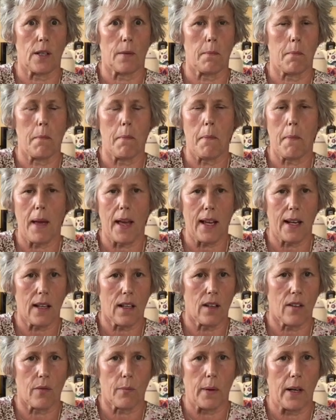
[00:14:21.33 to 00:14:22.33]
in
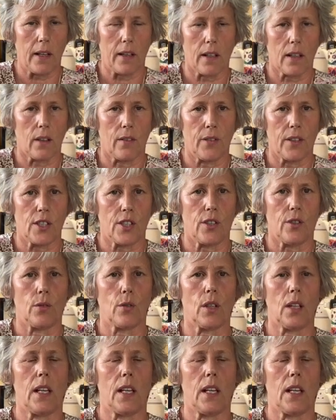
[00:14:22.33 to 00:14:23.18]
many of my little video